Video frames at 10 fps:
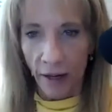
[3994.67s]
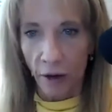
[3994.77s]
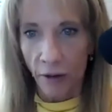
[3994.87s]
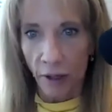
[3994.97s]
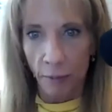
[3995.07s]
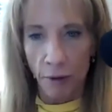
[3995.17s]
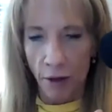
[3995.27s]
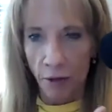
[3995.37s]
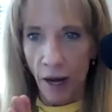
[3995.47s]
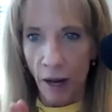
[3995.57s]
I know you did
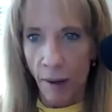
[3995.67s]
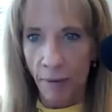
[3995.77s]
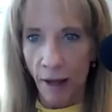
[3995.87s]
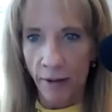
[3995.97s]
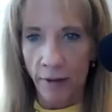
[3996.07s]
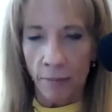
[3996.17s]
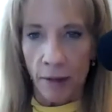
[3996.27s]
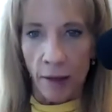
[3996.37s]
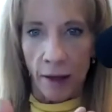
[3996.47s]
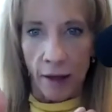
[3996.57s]
a spot on peptides,
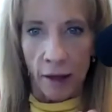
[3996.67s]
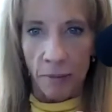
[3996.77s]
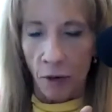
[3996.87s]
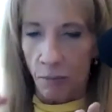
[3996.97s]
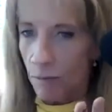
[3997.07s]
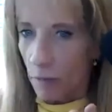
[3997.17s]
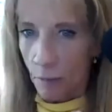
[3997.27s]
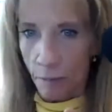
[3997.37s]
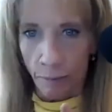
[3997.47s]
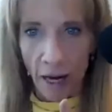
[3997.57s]

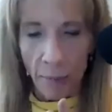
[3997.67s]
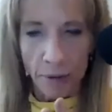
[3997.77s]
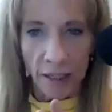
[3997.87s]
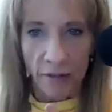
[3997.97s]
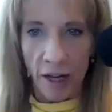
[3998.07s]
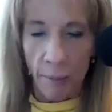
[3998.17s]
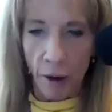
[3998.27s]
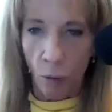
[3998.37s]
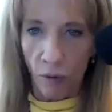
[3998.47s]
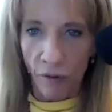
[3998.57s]
body protective
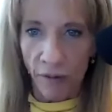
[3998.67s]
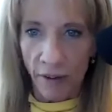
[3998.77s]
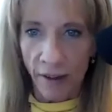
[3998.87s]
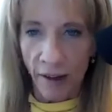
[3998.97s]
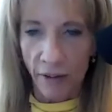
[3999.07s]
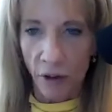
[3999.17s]
compound 157.